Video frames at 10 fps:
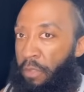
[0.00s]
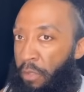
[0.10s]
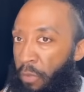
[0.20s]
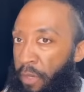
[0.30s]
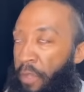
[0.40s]

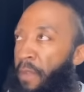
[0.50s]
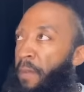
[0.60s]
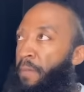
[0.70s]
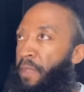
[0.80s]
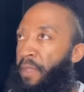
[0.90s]
three.
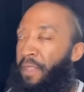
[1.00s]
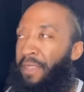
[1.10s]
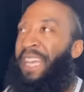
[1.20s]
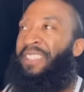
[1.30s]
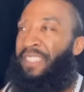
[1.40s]

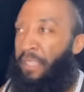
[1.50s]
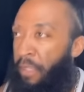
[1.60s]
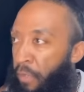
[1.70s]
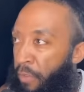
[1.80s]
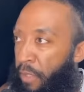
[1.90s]
That's
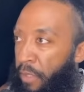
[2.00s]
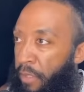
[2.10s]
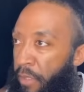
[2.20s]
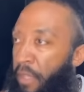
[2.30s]
significant.